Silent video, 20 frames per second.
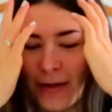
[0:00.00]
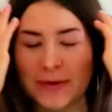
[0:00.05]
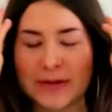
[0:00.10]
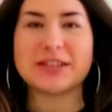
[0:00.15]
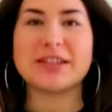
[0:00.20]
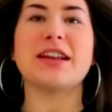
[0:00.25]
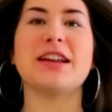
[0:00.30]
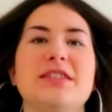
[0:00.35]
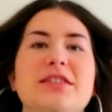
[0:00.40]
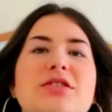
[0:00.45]
And I'm
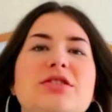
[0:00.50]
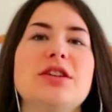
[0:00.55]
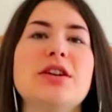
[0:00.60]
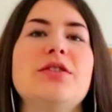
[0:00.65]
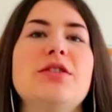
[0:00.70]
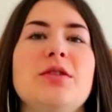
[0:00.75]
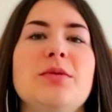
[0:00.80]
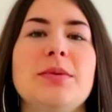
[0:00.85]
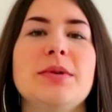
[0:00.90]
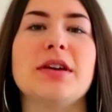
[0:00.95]
excited to
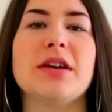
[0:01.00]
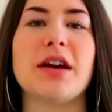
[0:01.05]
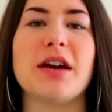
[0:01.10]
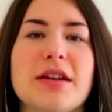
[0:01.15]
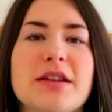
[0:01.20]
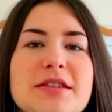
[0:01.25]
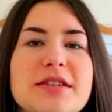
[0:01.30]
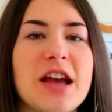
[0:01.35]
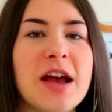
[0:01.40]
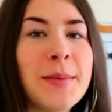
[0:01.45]
show you
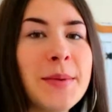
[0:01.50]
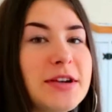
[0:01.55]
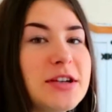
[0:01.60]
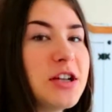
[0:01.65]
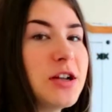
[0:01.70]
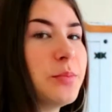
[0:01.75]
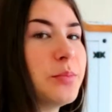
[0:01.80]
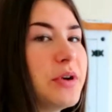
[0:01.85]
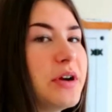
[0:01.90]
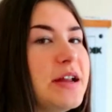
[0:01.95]
because I'm
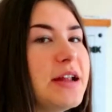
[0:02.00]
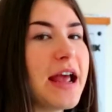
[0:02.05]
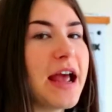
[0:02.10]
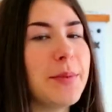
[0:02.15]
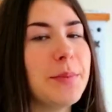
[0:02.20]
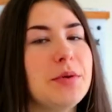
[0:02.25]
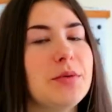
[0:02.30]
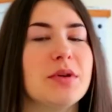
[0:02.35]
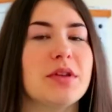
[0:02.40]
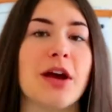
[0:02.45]
actually pretty
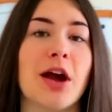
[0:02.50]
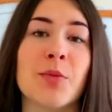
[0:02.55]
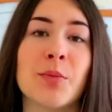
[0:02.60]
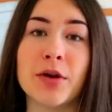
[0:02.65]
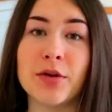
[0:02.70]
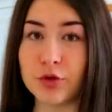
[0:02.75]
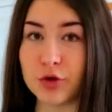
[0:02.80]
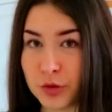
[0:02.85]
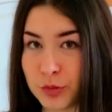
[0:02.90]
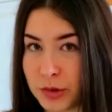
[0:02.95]
happy with how
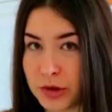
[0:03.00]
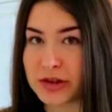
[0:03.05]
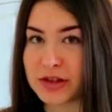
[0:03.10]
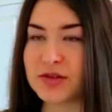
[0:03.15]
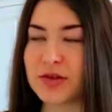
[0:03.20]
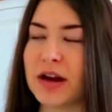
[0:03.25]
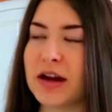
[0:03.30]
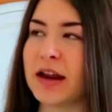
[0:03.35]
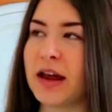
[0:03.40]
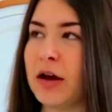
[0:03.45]
my room
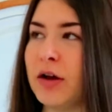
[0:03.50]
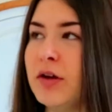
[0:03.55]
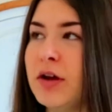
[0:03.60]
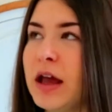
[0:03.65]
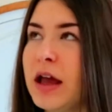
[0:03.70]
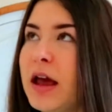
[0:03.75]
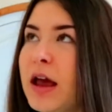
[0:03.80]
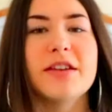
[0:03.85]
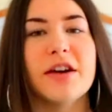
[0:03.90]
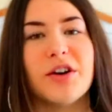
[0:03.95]
looks right now.
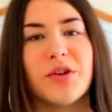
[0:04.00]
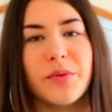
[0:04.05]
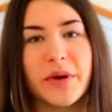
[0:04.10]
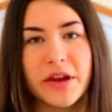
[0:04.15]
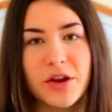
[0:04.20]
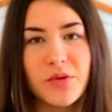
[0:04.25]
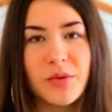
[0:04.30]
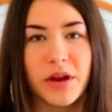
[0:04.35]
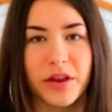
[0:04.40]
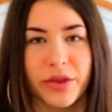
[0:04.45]
So
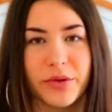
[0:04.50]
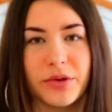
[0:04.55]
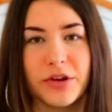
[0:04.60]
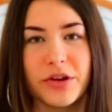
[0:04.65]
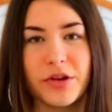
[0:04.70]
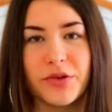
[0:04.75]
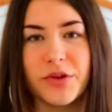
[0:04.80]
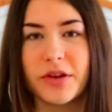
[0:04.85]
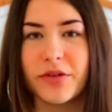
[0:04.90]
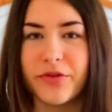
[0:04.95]
when you walk
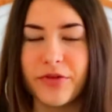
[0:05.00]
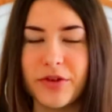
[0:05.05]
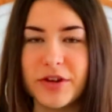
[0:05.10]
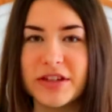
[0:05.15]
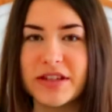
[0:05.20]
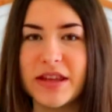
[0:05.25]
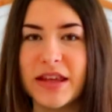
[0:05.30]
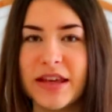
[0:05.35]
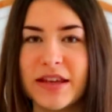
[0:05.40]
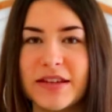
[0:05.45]
through the door, the
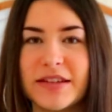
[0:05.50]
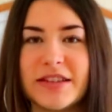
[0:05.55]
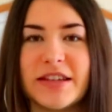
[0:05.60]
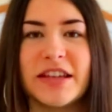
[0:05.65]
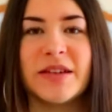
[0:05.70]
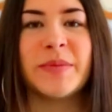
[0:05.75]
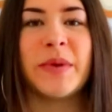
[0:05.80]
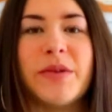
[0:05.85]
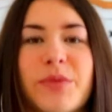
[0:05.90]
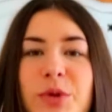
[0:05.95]
first thing you
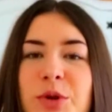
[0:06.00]
see in my